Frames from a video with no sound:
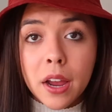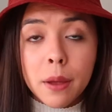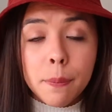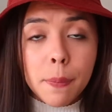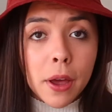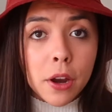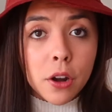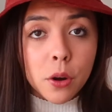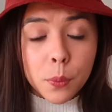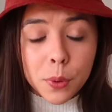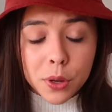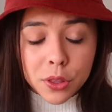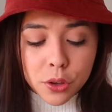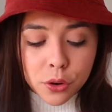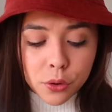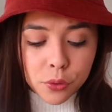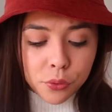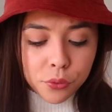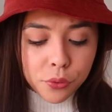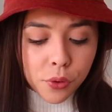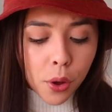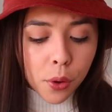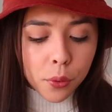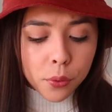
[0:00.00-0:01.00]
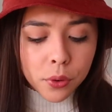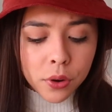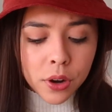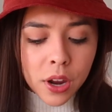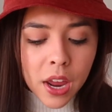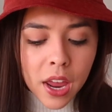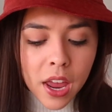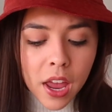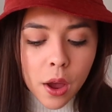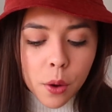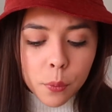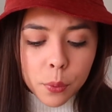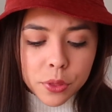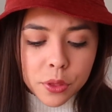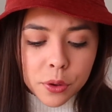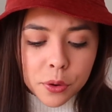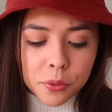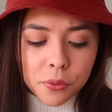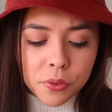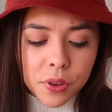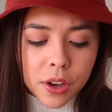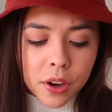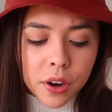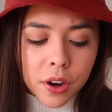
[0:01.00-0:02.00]
iPad or with your phone, with
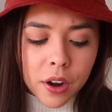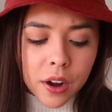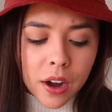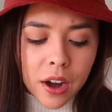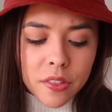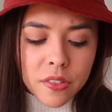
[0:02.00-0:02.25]
your finger,